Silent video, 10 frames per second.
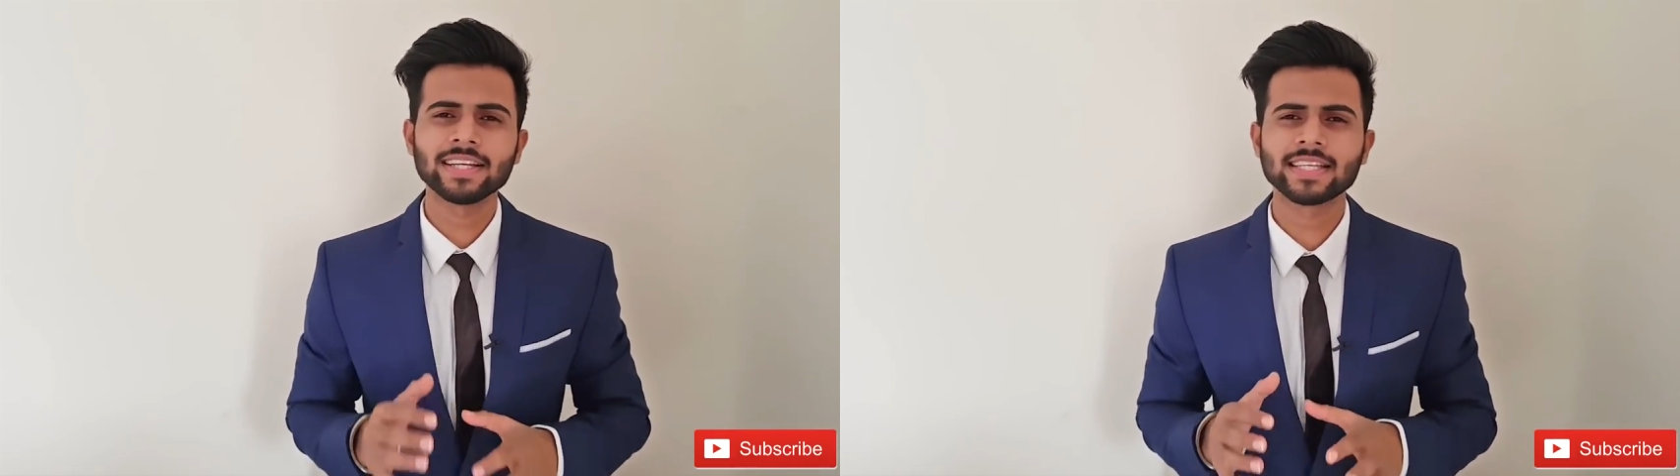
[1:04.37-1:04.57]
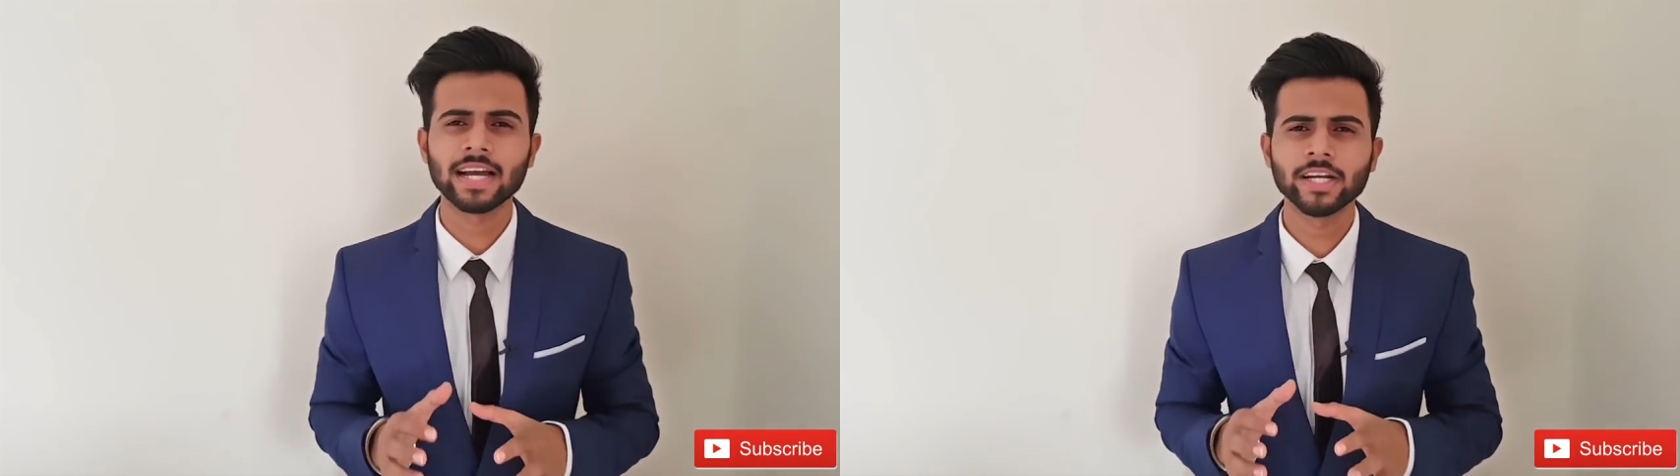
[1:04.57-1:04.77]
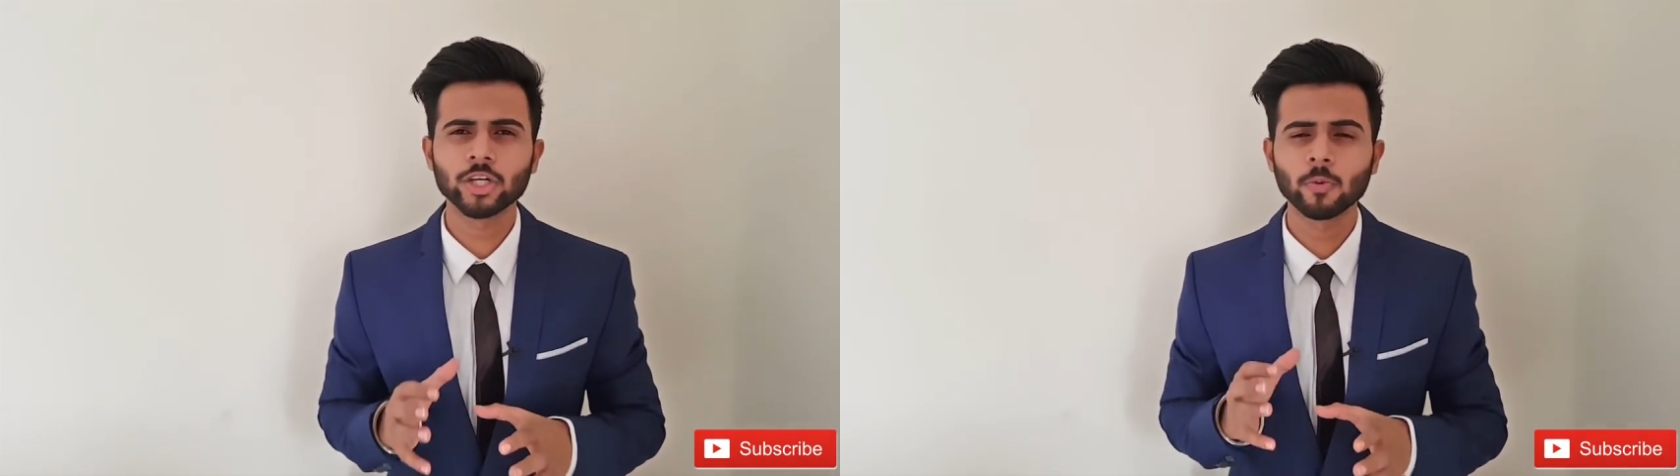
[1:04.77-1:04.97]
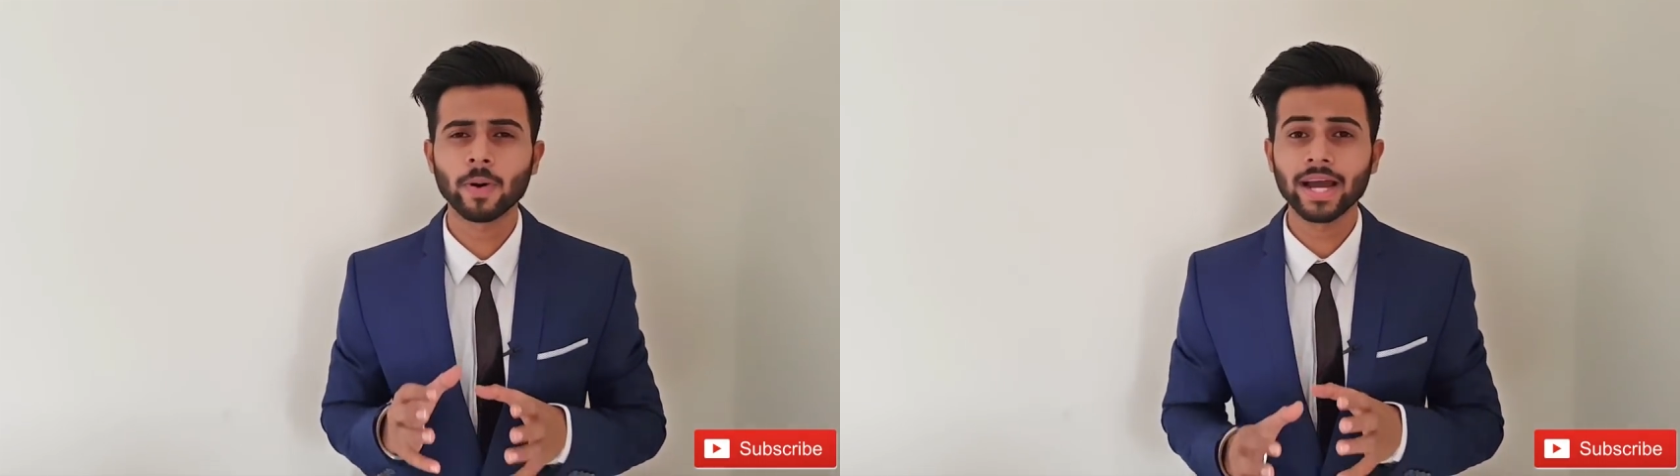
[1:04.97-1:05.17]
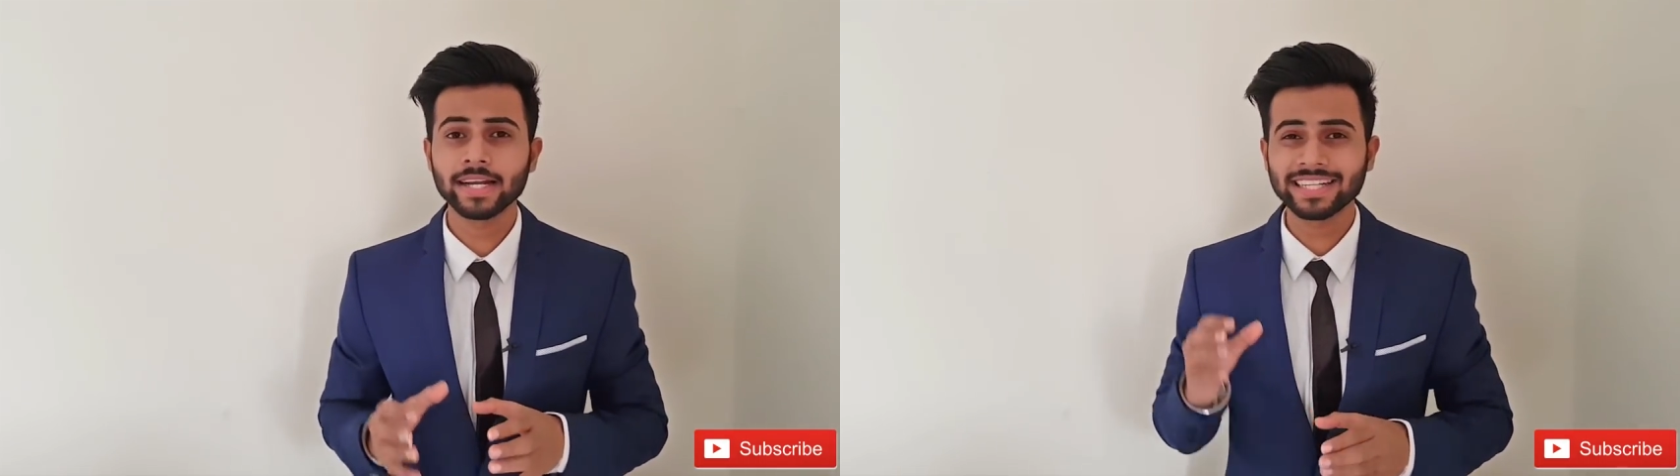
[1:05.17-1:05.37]
decided to
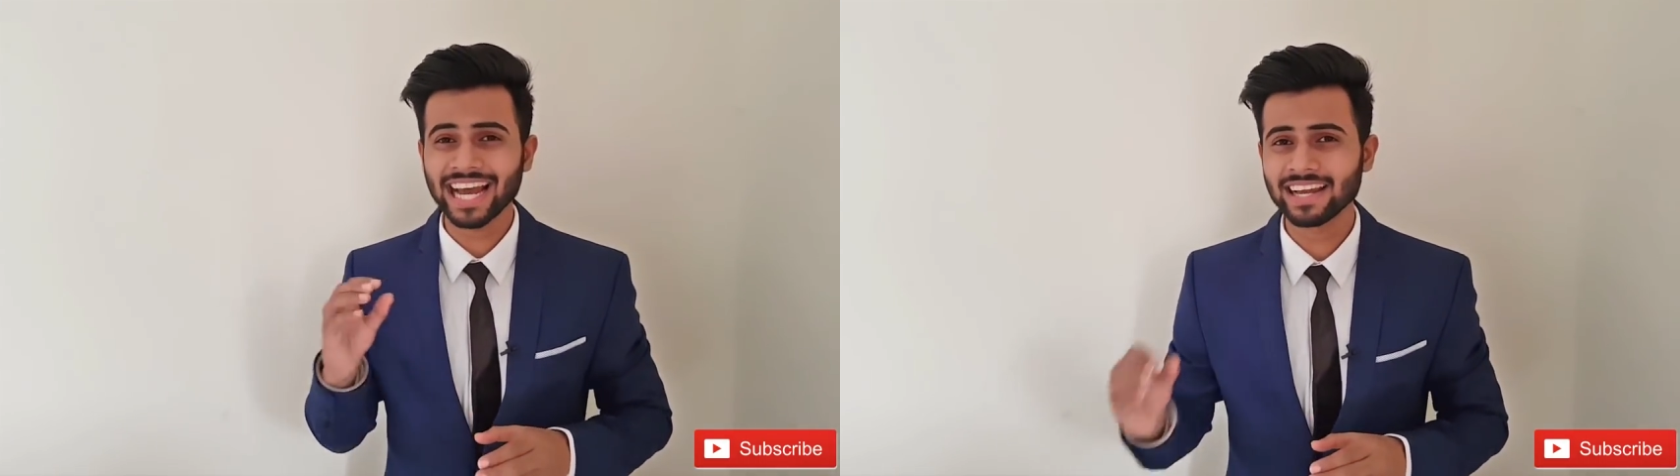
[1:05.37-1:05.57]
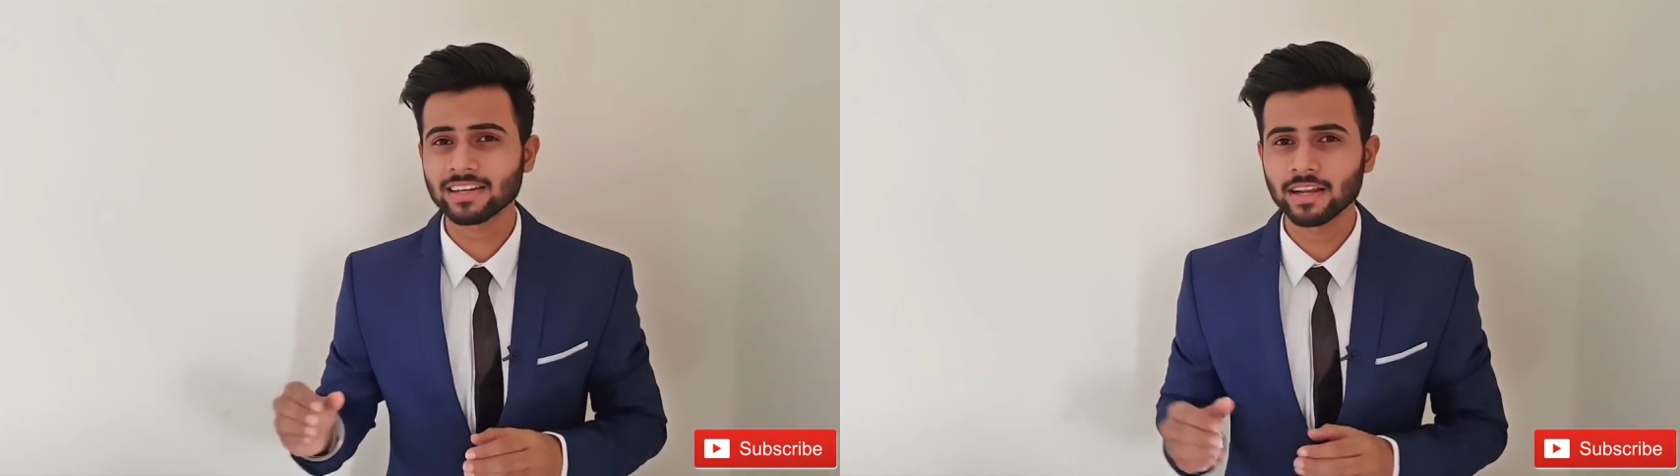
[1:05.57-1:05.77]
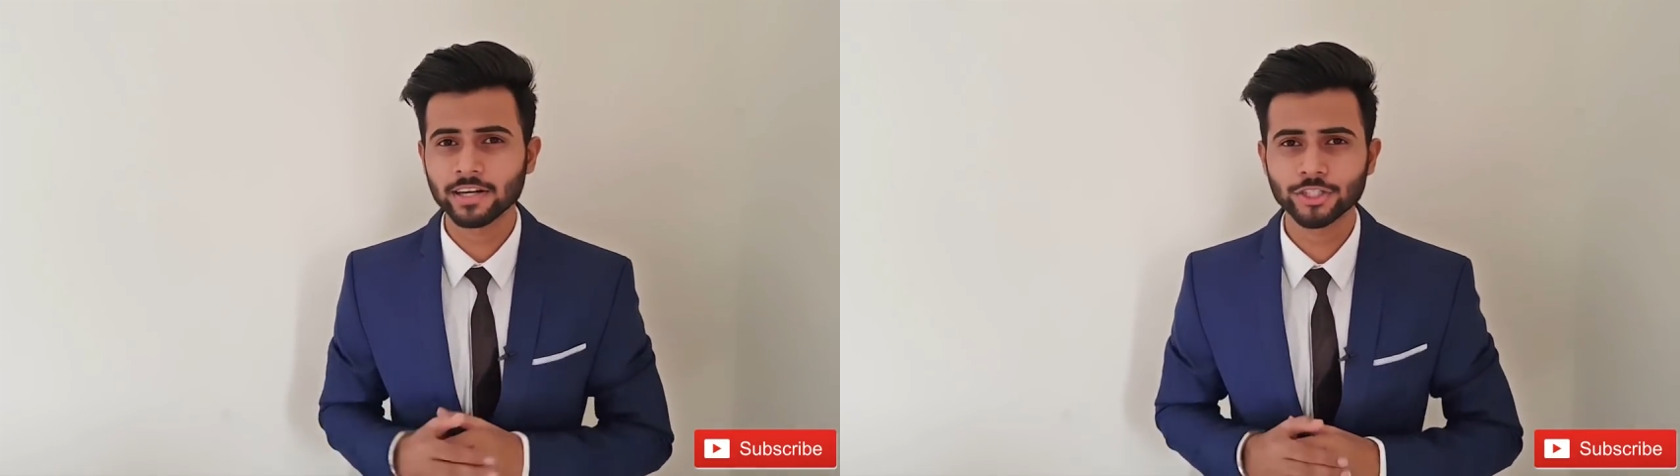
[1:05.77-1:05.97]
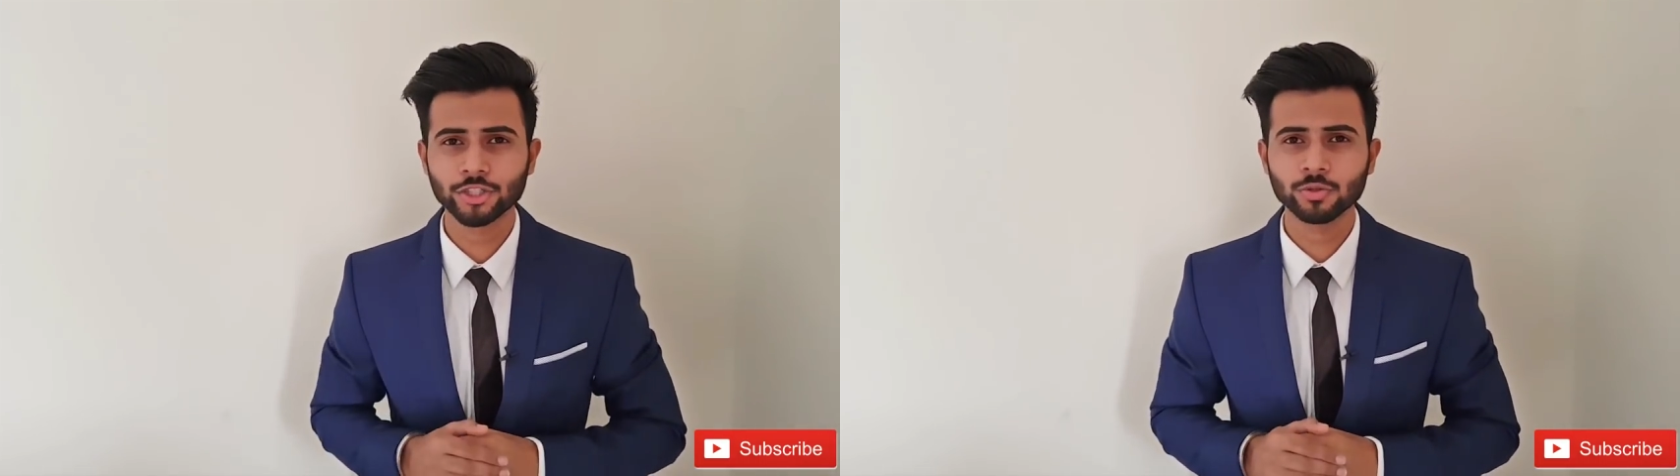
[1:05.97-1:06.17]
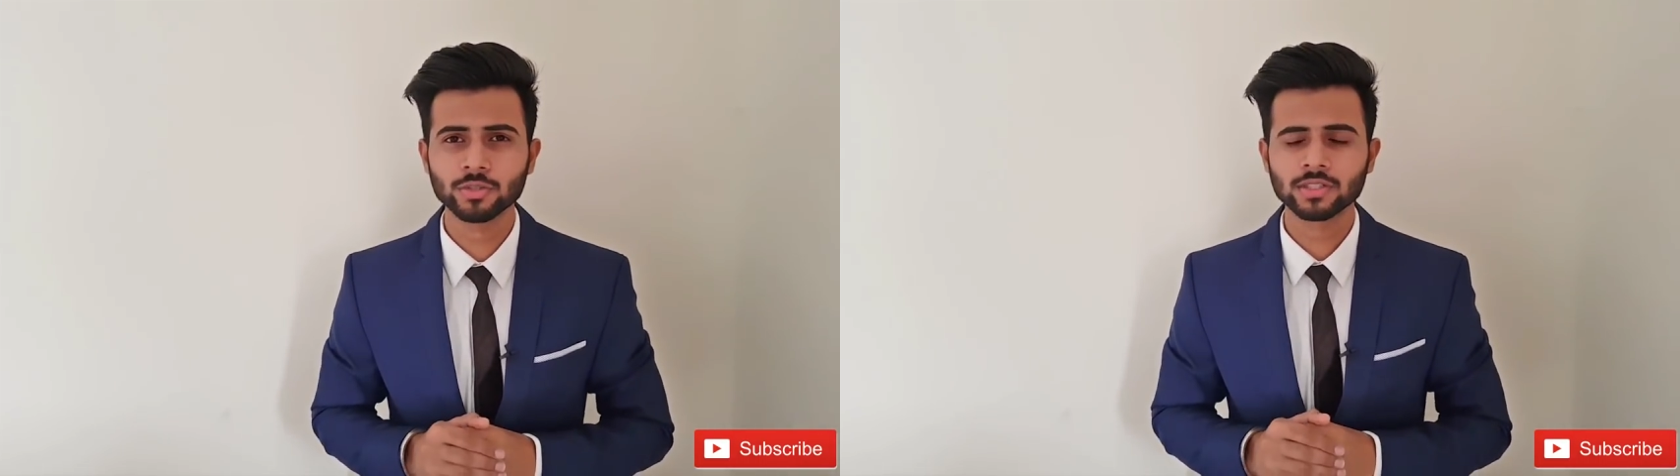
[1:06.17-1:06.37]
buy tan colored
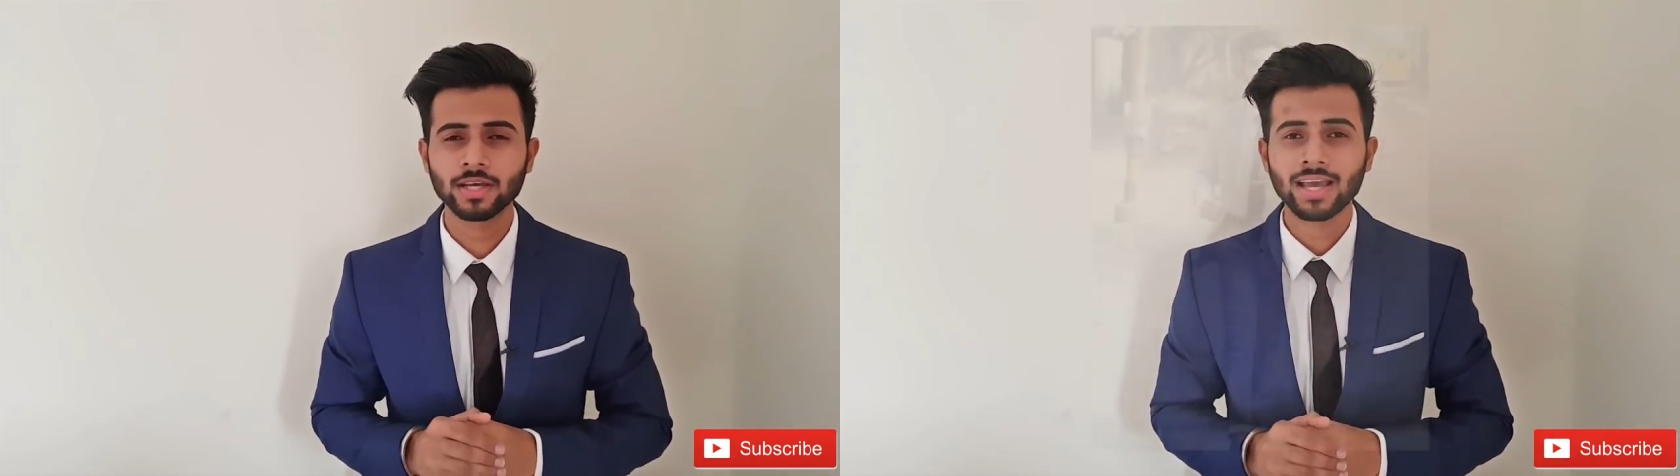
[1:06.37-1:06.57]
shoes,